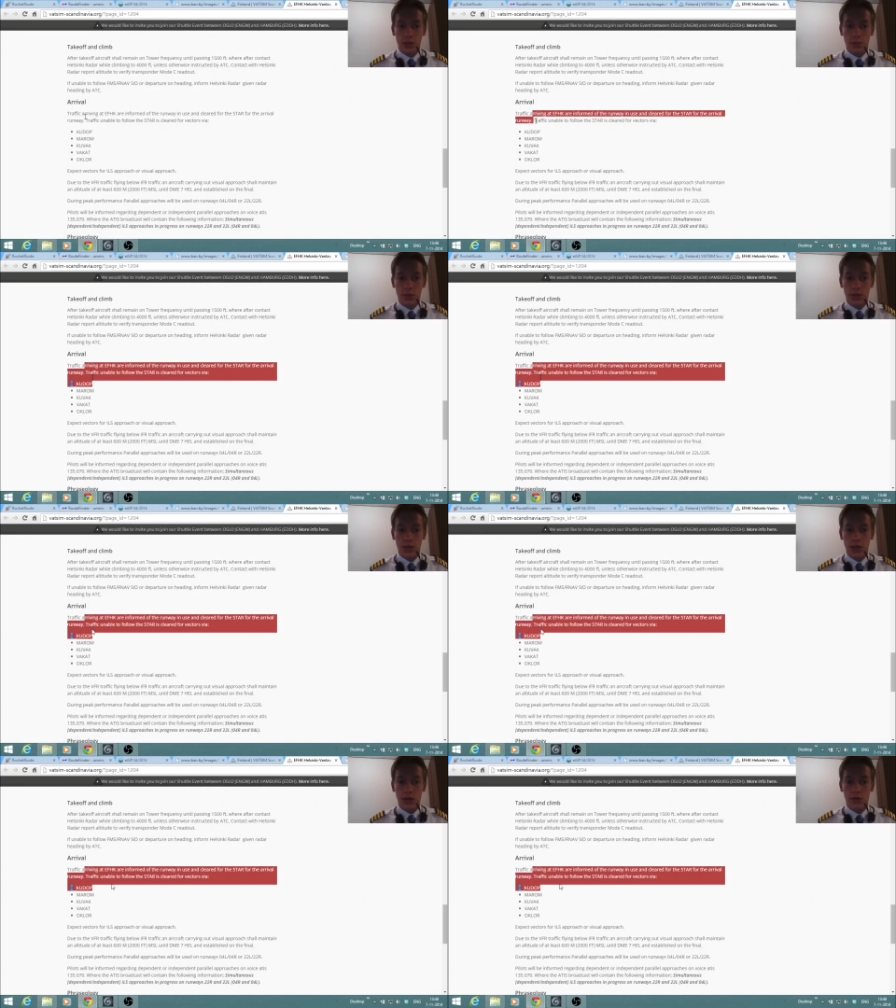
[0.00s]
but
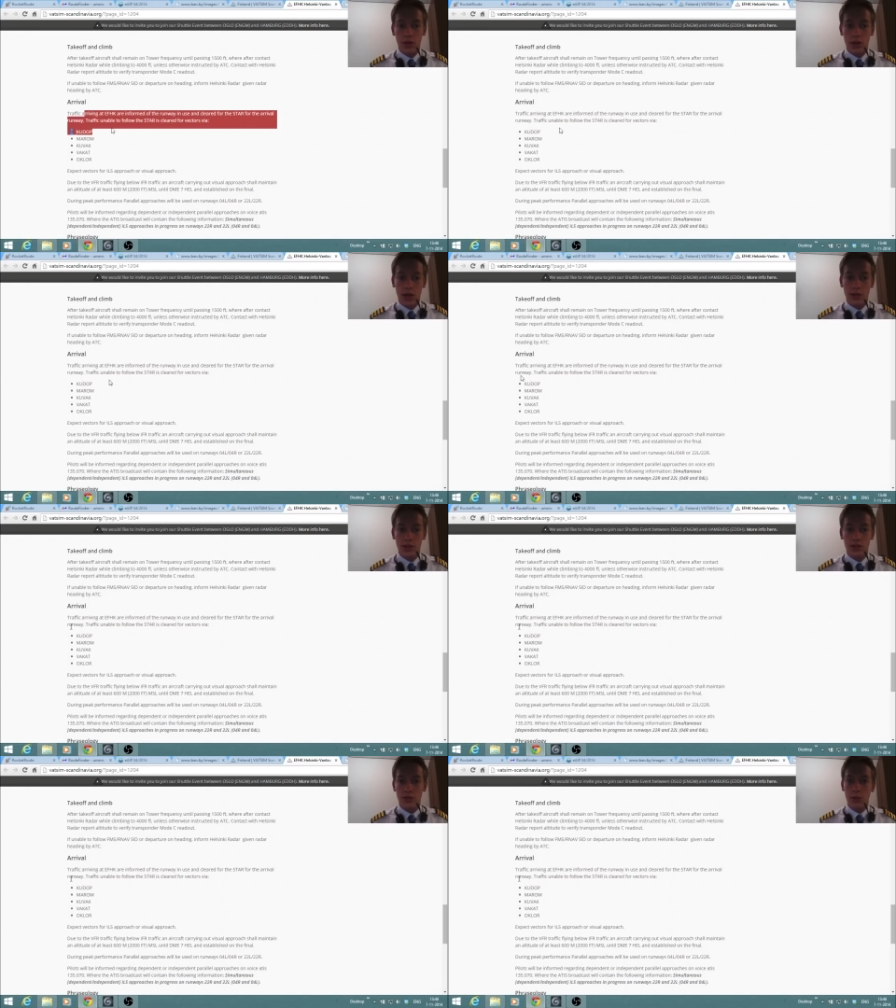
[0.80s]
here, as
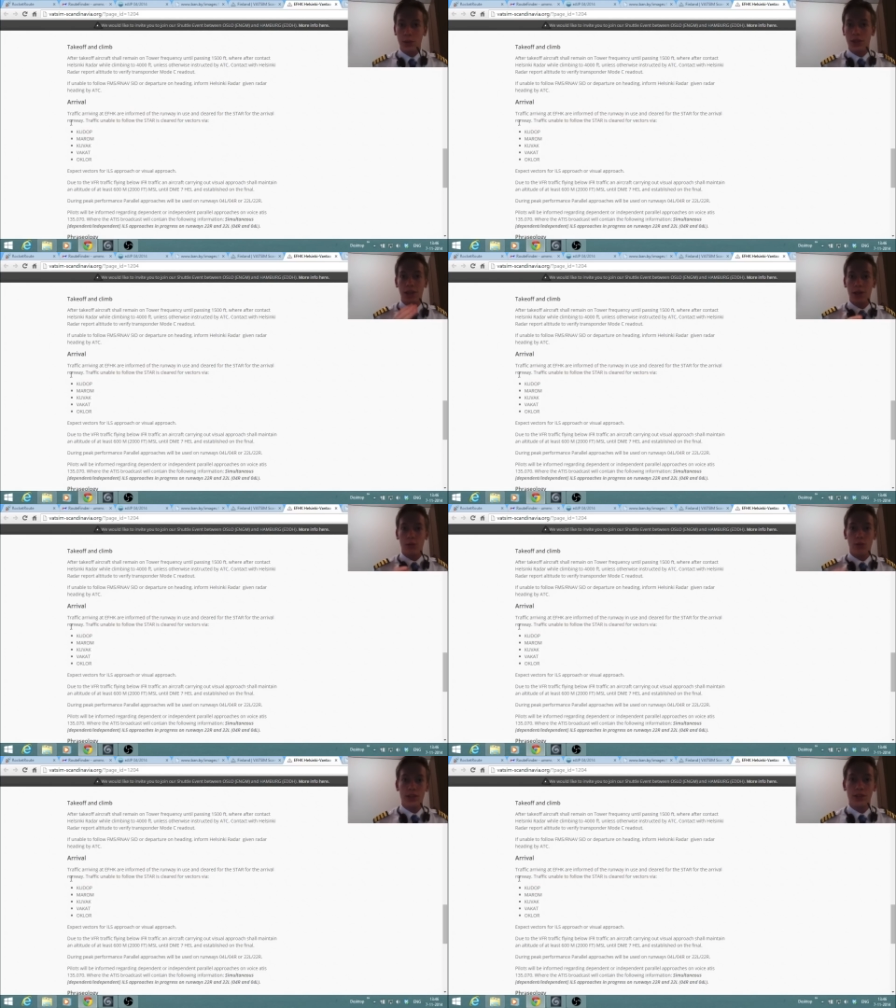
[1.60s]
it's very clear
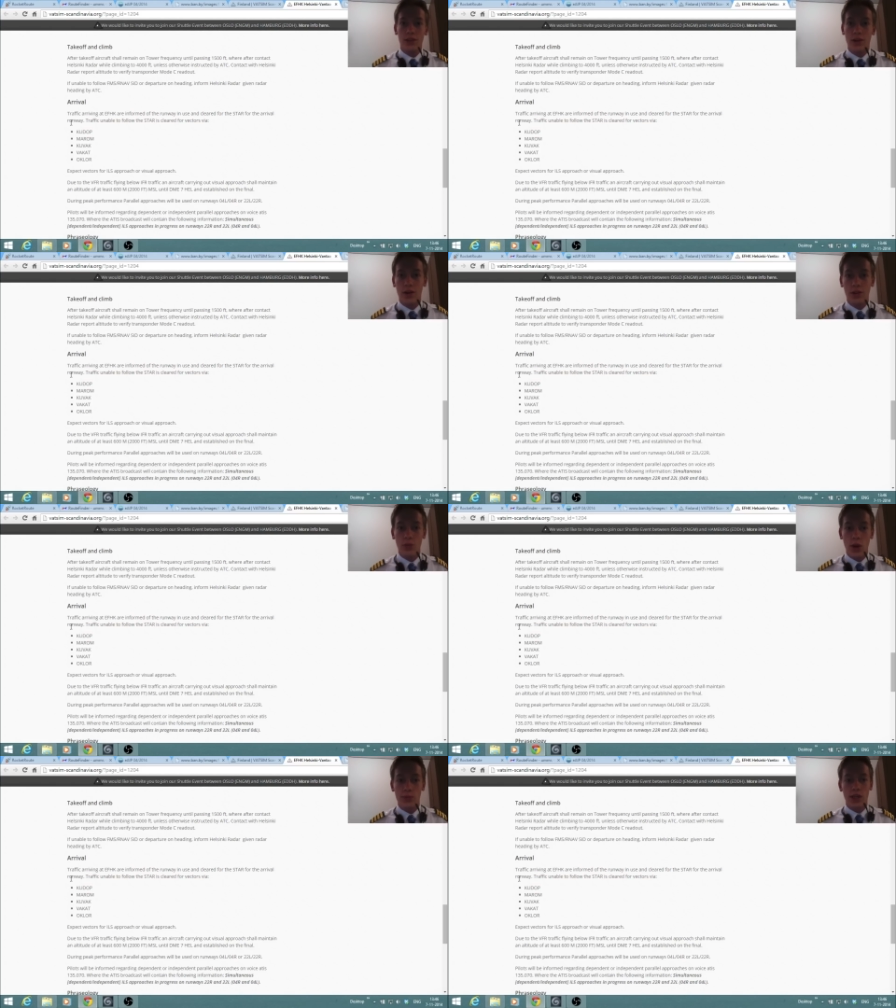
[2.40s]
written on the
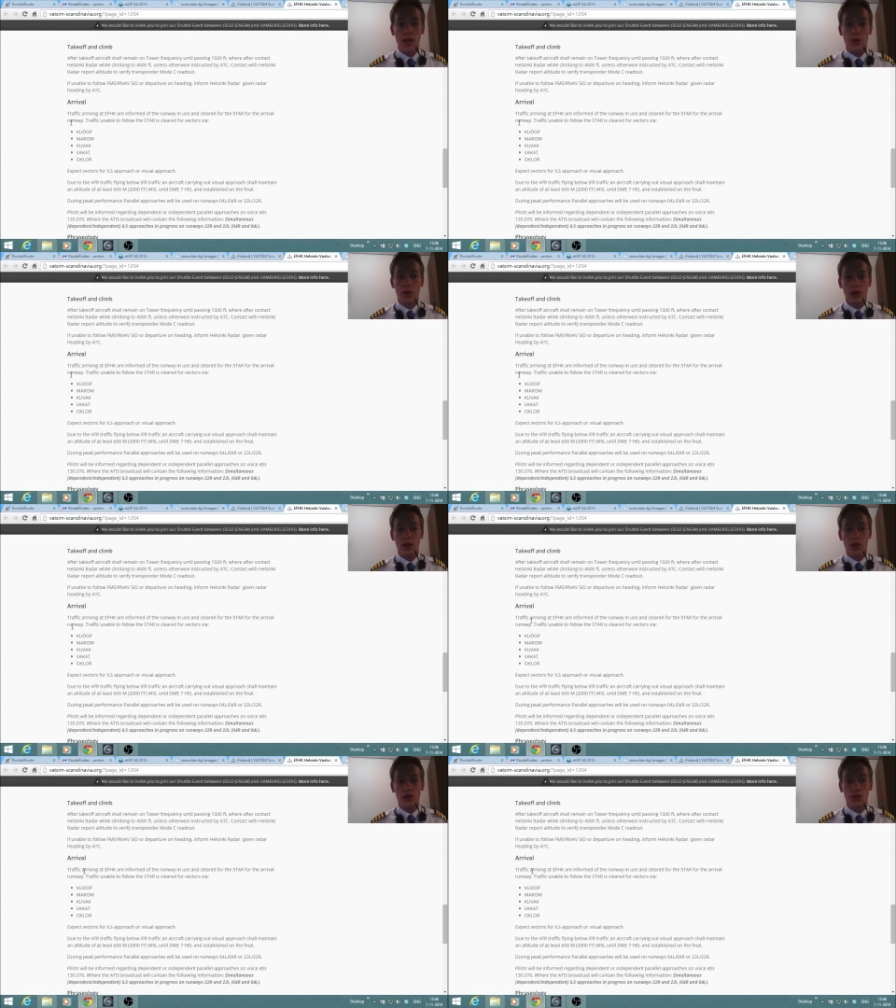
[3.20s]
website, we're gonna
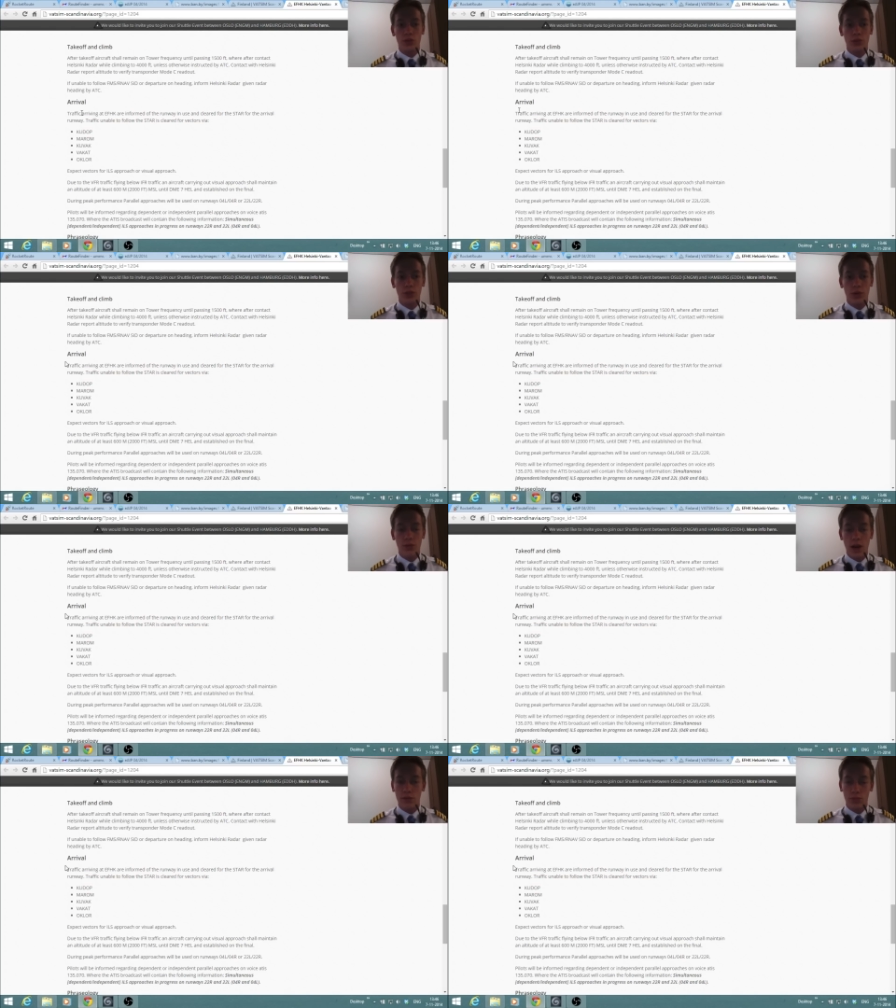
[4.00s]
go through the
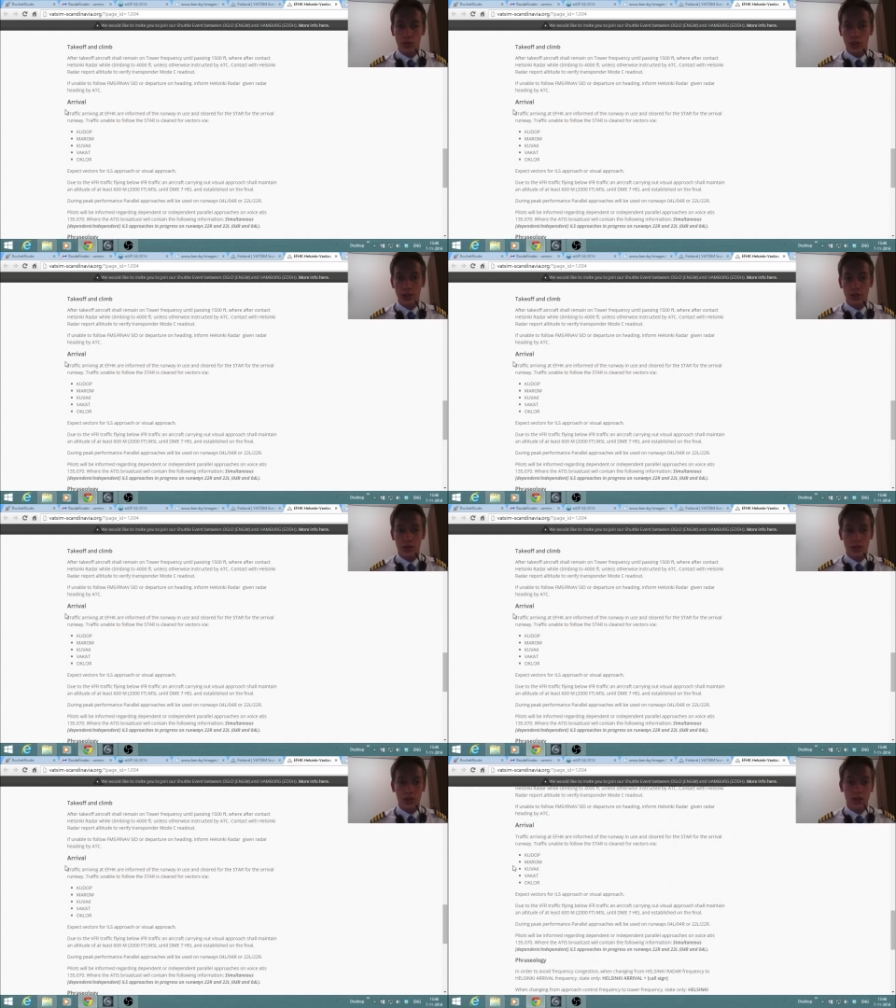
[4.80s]
arrival
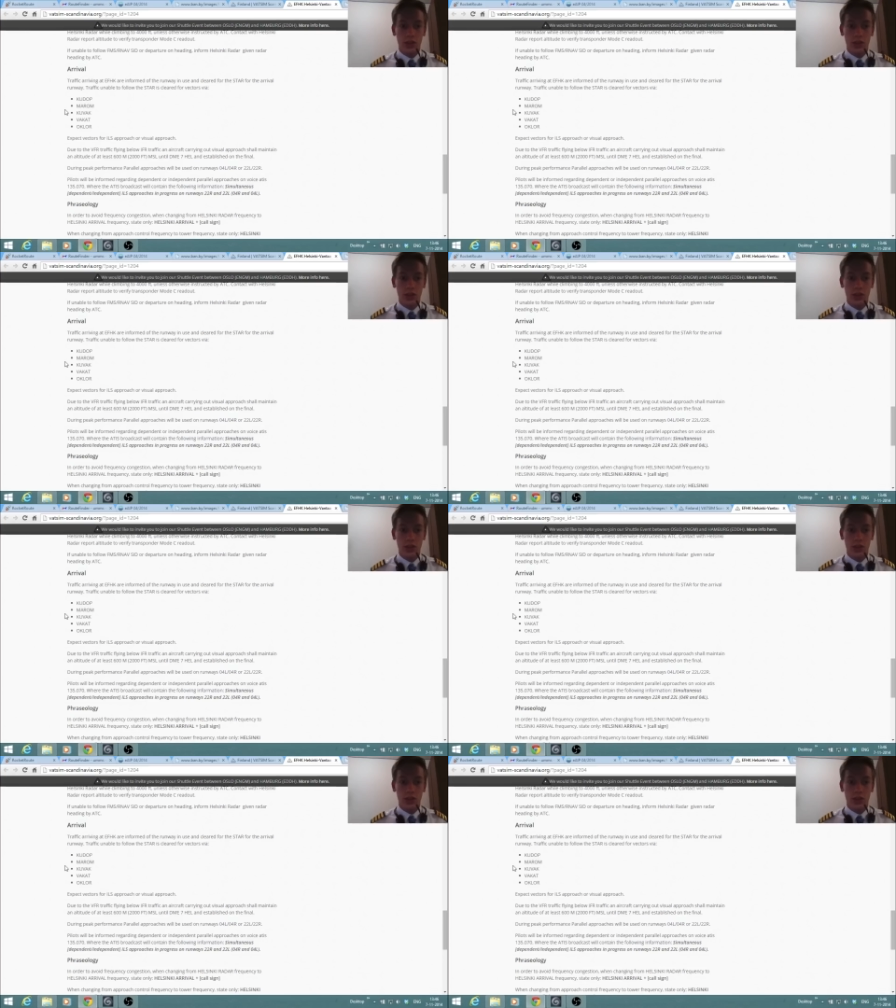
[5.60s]
procedures